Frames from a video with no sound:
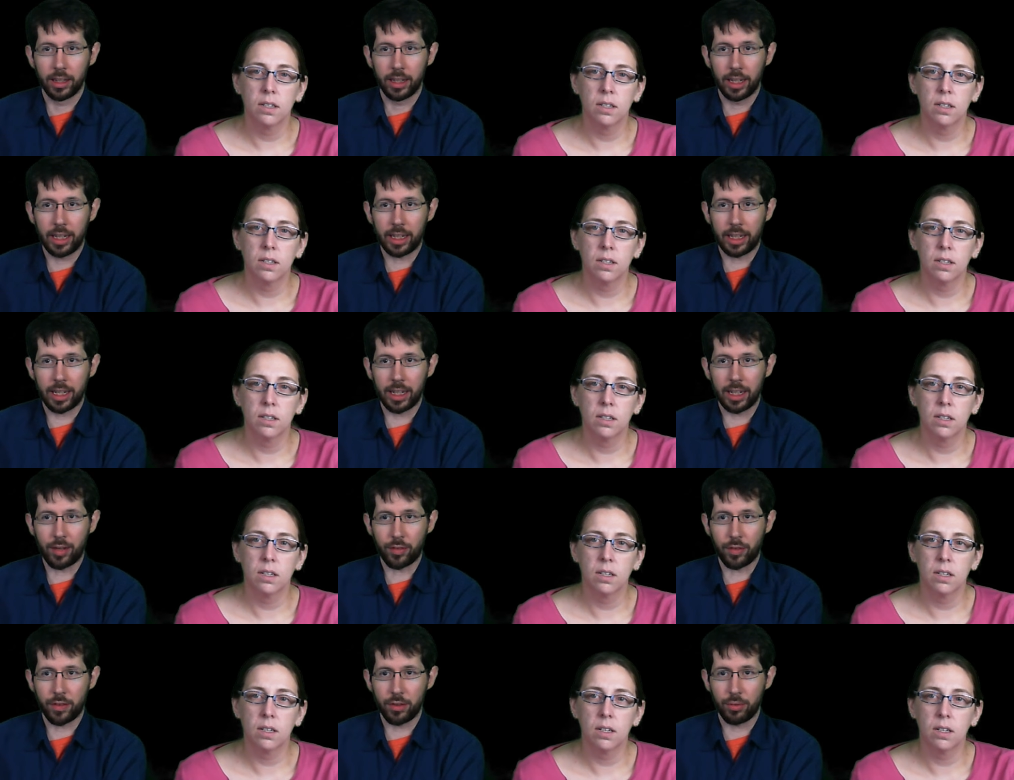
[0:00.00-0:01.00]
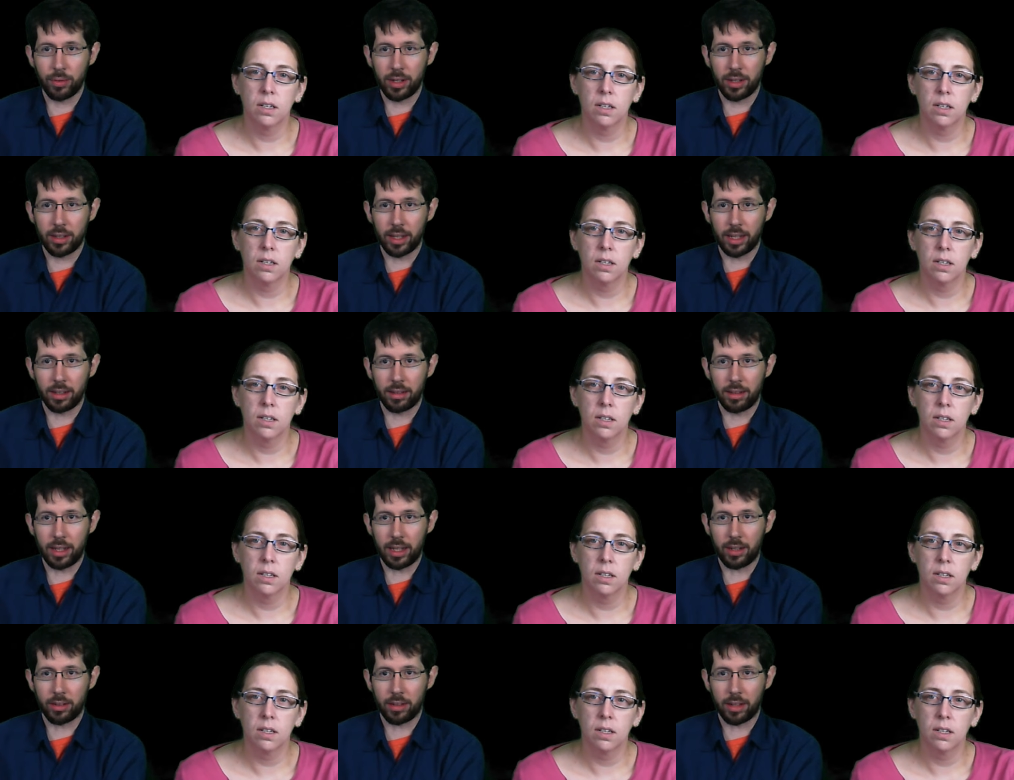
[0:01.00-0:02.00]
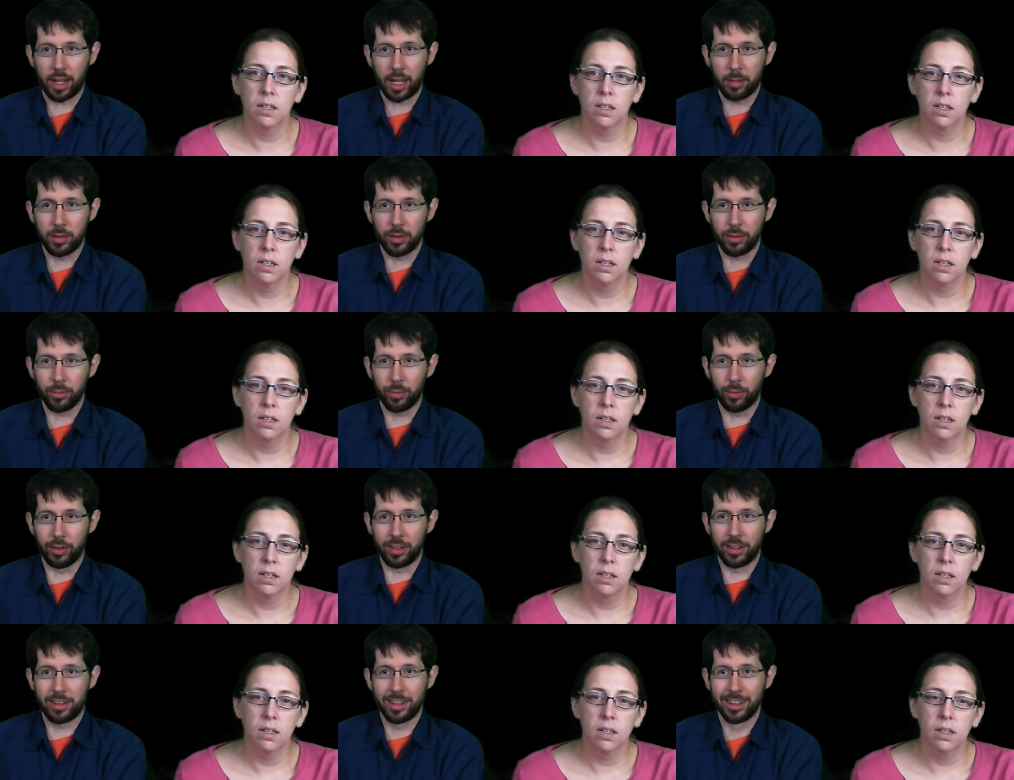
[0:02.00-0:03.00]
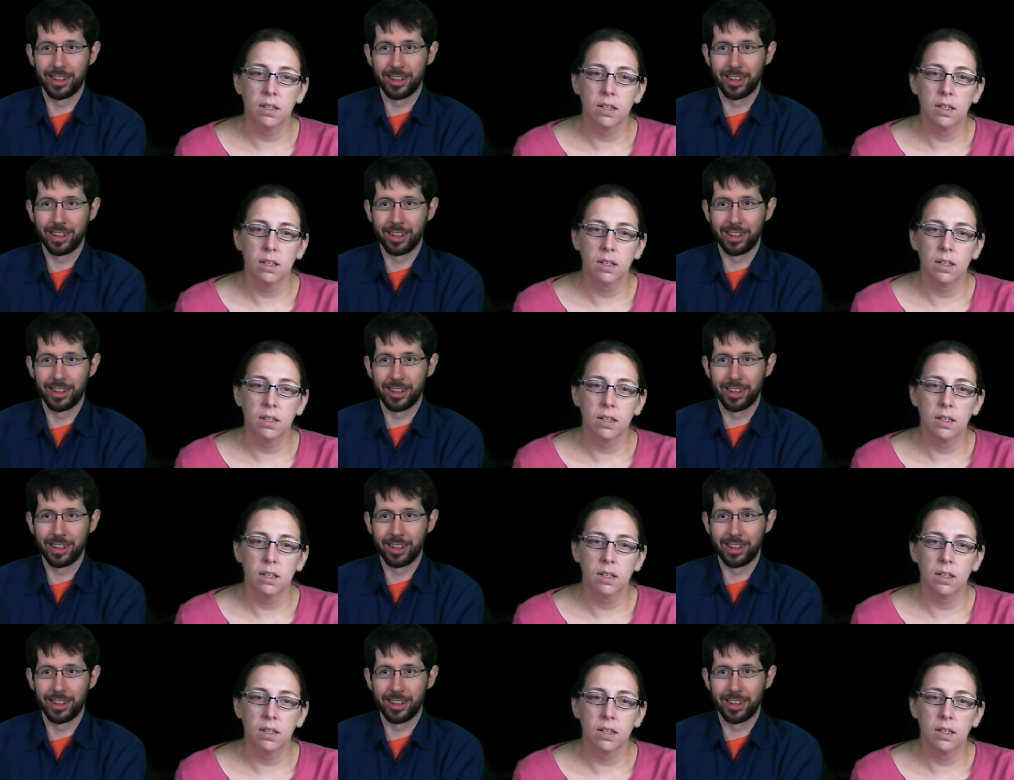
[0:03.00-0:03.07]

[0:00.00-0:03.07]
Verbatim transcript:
Speaker 1: Hey kid, after this reset, take your time in the ruins.